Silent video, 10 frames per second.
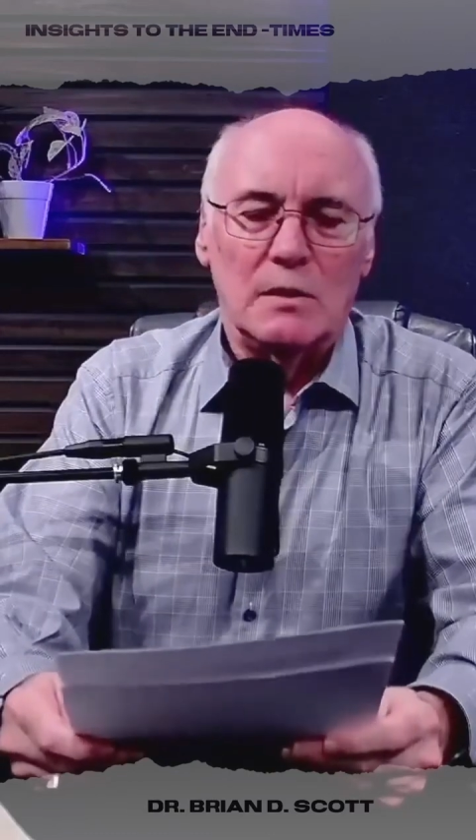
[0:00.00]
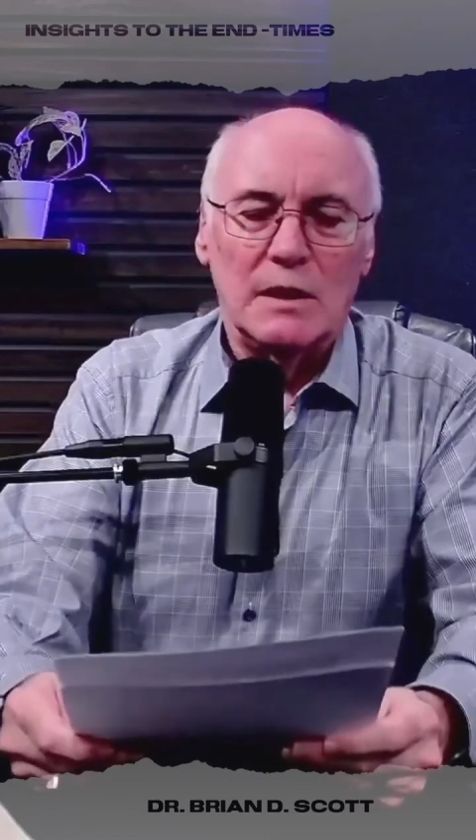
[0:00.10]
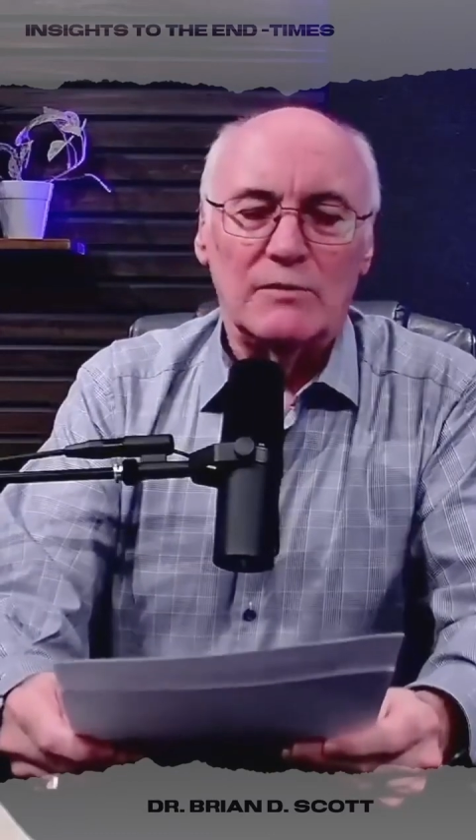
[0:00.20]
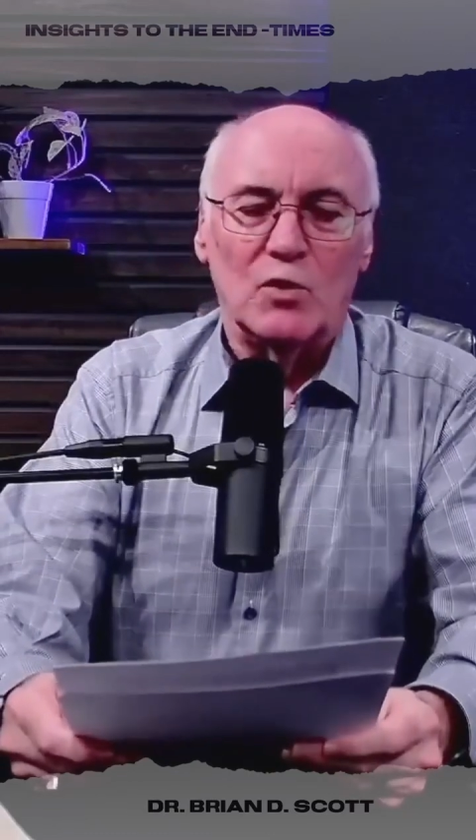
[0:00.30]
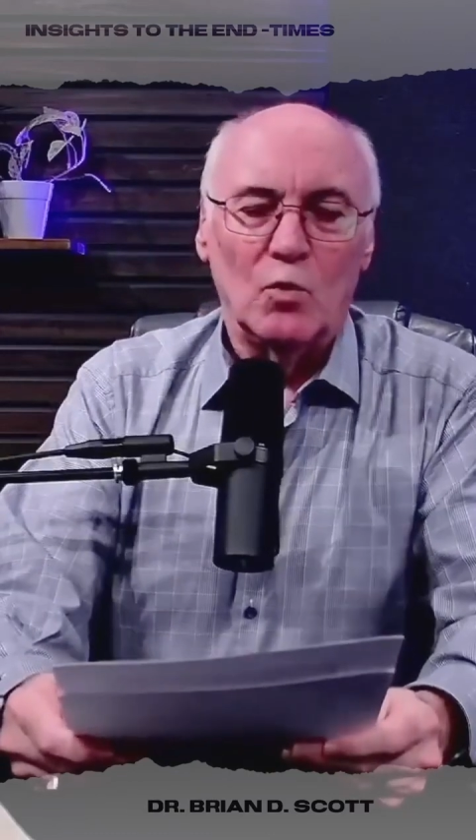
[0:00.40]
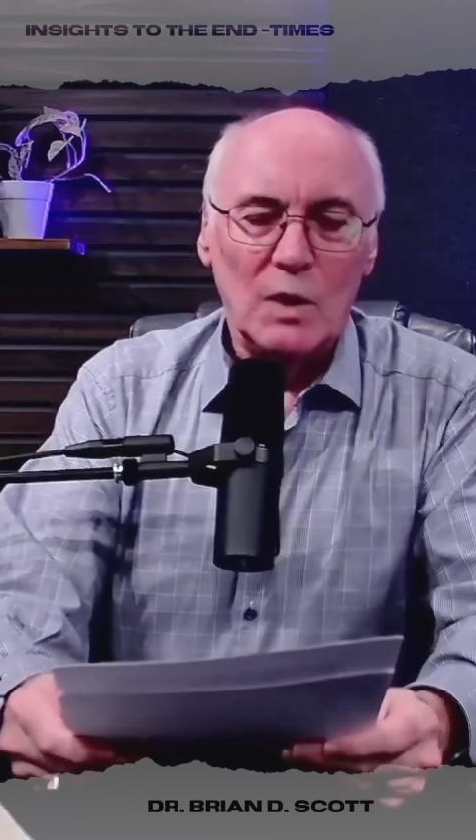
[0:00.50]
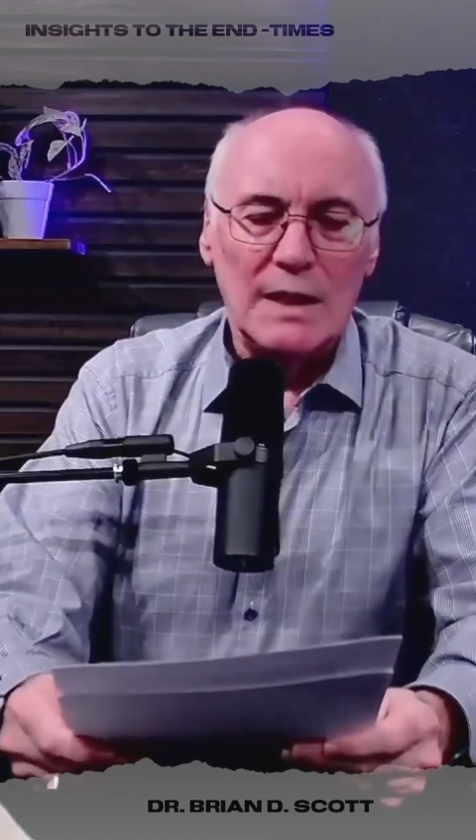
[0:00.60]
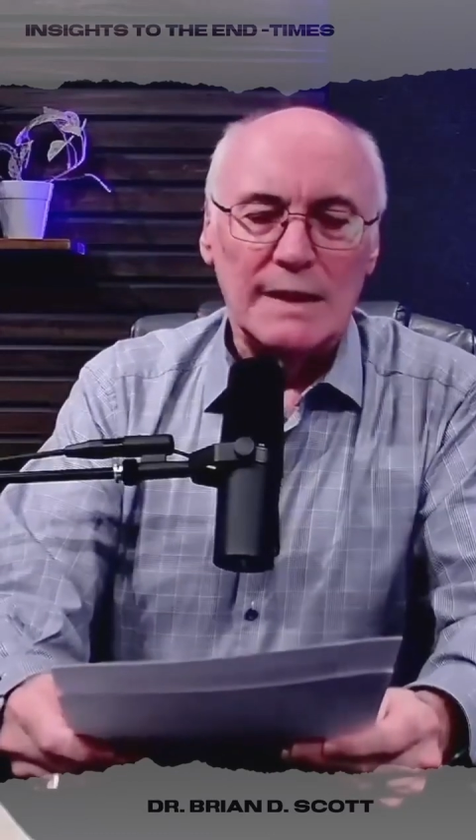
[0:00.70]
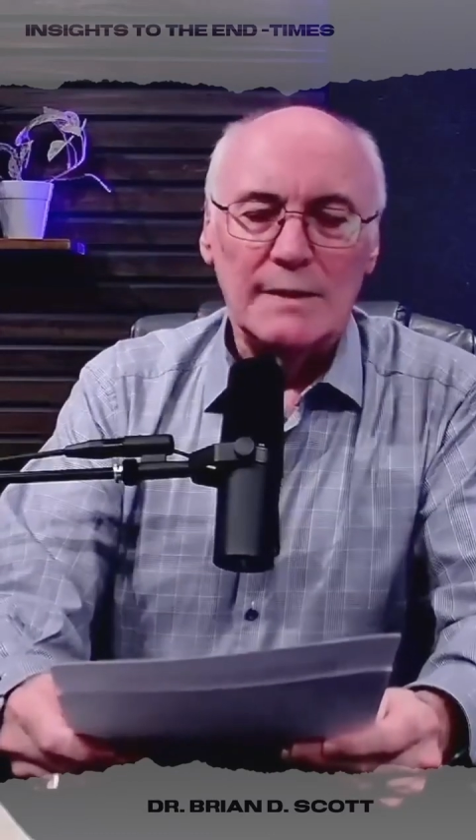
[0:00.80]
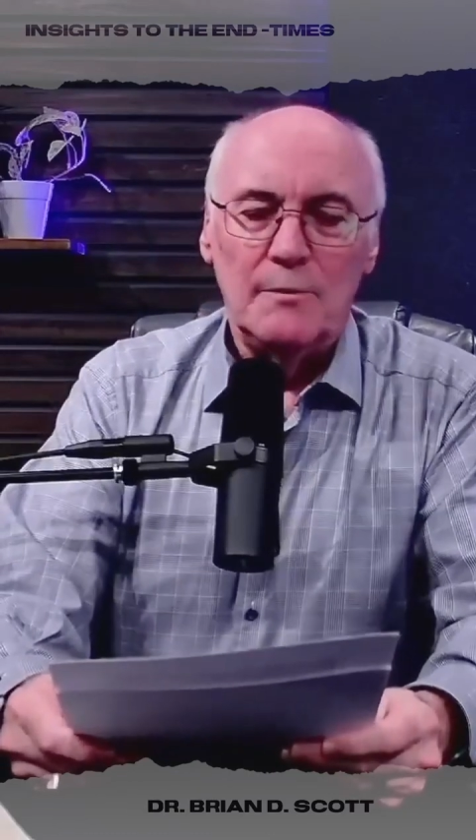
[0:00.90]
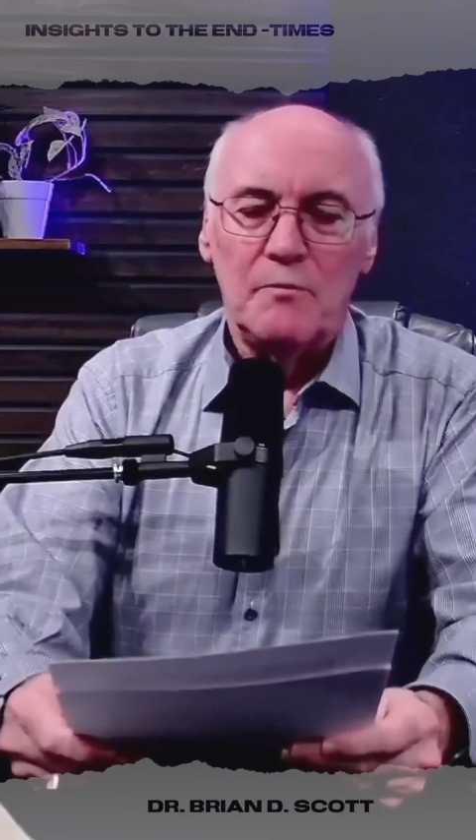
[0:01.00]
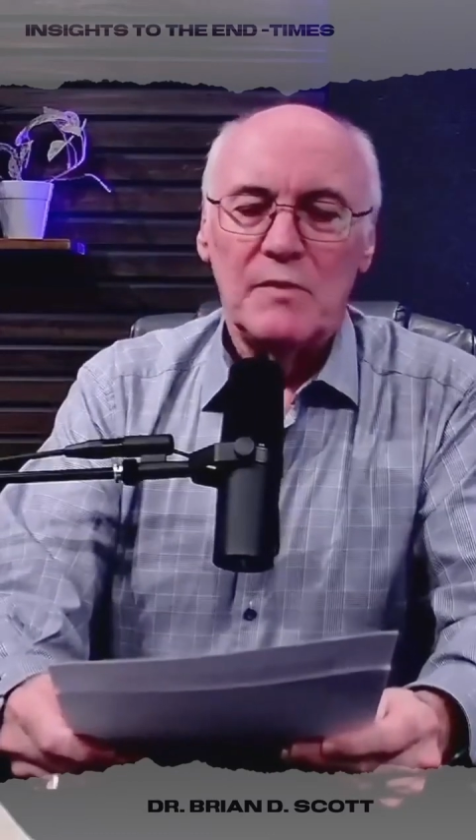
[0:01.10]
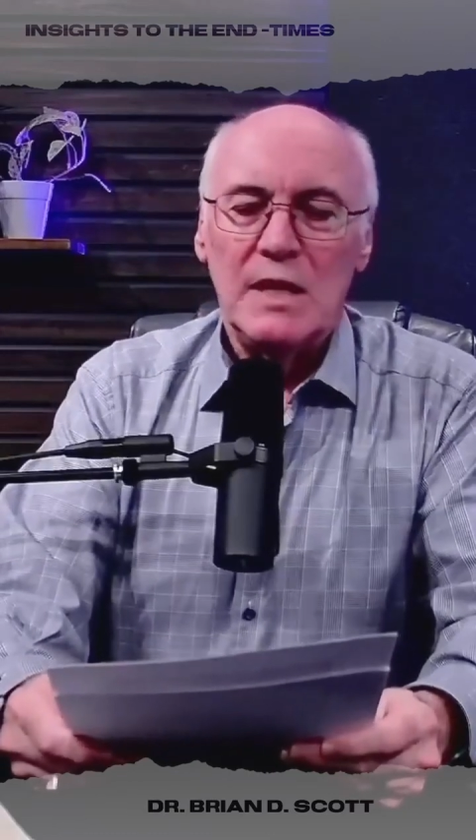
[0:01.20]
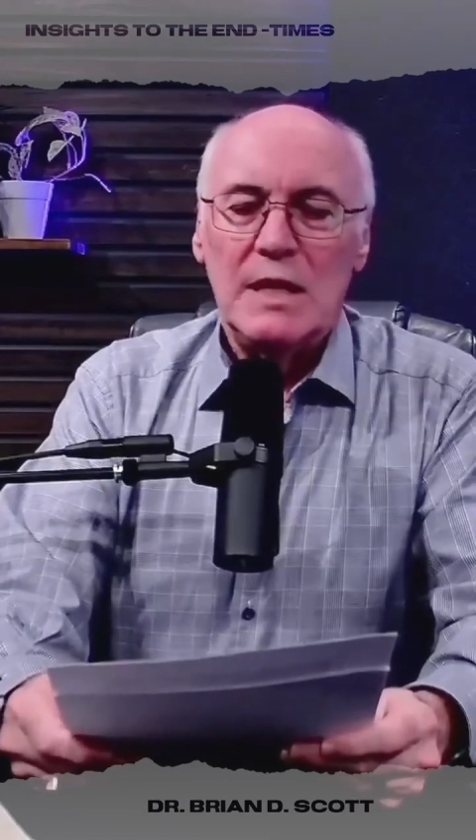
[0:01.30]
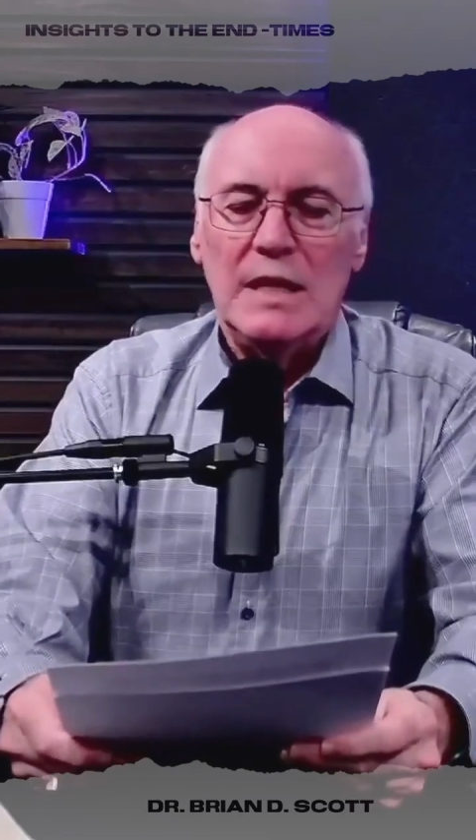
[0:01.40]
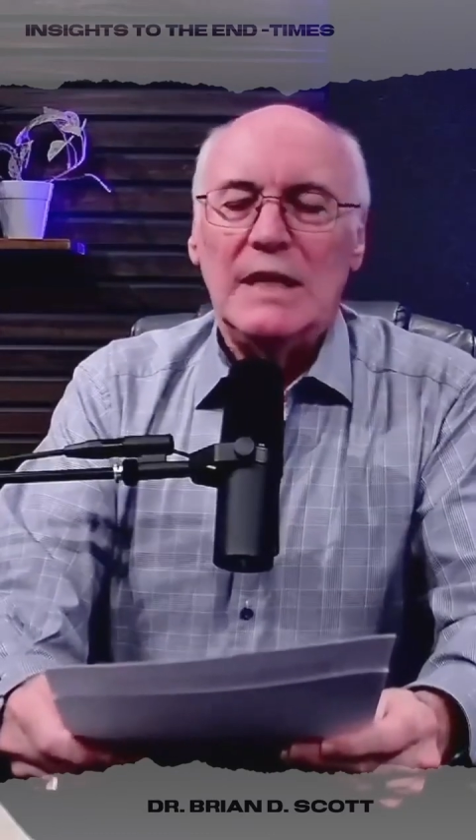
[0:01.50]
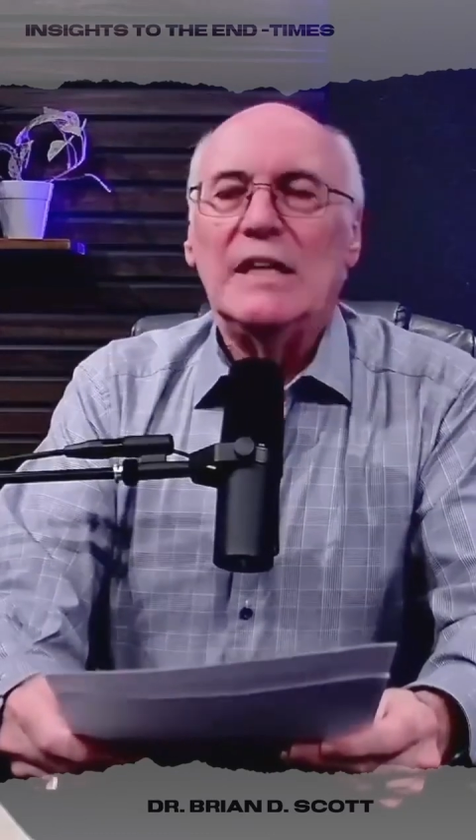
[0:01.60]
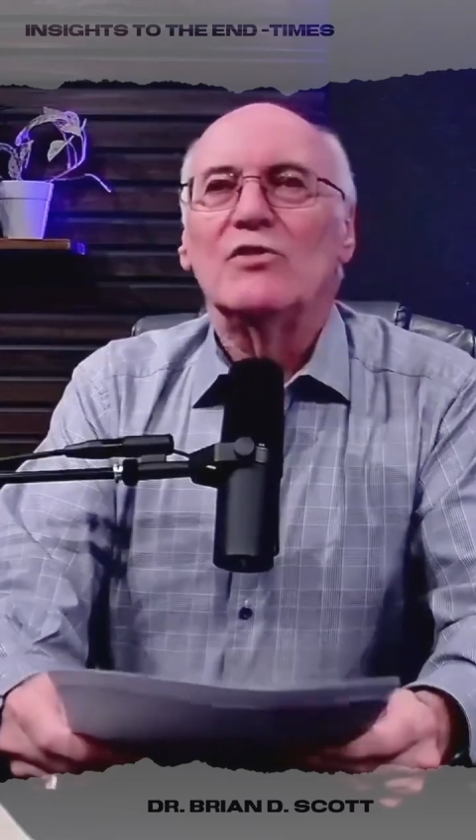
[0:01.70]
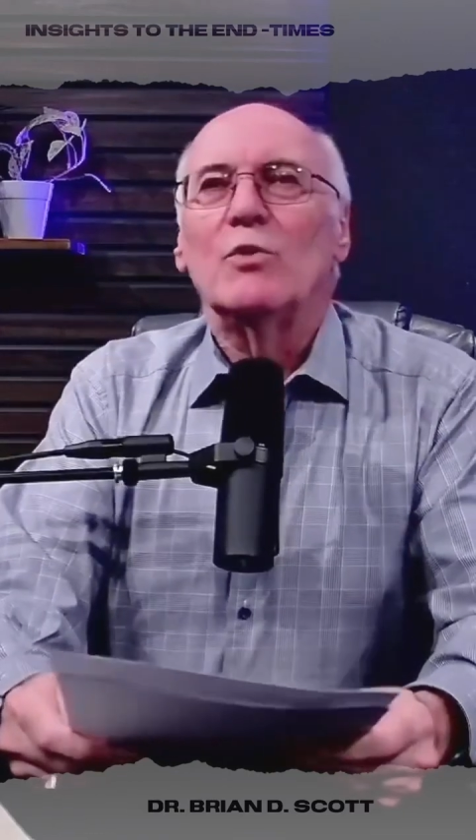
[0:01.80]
Level 1 is